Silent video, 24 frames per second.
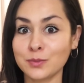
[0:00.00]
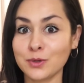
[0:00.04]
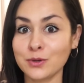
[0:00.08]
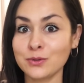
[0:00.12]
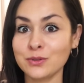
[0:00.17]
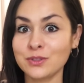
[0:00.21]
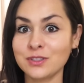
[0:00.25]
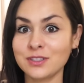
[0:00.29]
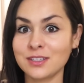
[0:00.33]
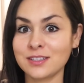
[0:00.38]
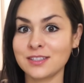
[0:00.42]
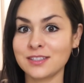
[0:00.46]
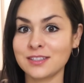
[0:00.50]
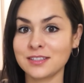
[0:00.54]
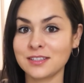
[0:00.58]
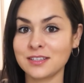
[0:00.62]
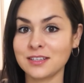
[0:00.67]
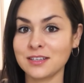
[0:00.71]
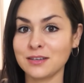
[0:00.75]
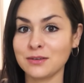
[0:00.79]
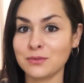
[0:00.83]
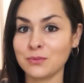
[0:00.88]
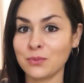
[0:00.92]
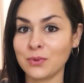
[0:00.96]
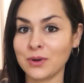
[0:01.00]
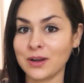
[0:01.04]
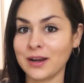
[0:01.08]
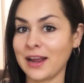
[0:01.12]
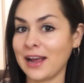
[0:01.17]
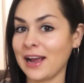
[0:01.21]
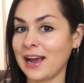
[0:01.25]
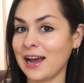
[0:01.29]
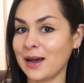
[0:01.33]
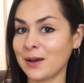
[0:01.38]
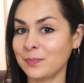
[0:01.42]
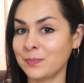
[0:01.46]
mode to see what
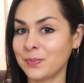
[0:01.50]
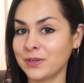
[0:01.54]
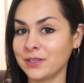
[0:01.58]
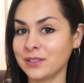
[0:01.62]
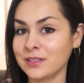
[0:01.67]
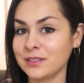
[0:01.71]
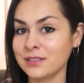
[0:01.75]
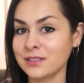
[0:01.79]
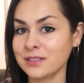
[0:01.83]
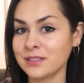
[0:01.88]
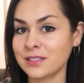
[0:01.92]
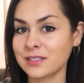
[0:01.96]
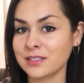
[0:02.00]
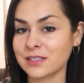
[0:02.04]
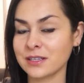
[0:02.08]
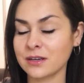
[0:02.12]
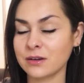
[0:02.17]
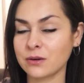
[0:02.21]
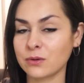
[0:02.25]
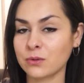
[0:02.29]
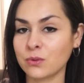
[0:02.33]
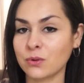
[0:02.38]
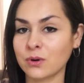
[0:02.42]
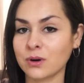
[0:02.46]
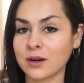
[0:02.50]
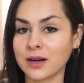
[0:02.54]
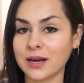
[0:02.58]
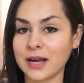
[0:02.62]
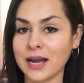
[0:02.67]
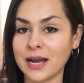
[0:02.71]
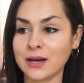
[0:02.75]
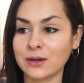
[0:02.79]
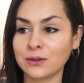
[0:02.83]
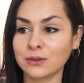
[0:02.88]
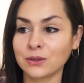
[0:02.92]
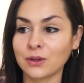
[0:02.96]
happens or
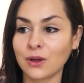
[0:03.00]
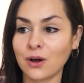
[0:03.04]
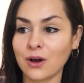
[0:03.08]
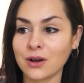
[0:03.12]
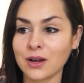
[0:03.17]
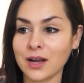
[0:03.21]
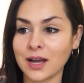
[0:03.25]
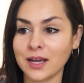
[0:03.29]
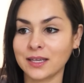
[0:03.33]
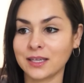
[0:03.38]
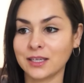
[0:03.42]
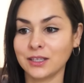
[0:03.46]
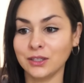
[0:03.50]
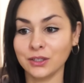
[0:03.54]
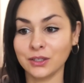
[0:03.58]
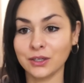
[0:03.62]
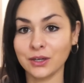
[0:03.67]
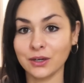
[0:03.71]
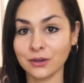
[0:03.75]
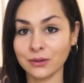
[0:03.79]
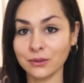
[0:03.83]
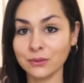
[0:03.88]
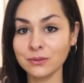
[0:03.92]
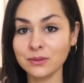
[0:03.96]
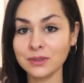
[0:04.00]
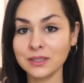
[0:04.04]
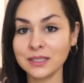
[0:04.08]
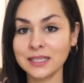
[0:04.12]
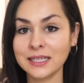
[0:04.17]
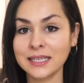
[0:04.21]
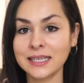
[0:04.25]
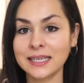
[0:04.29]
how long I can go,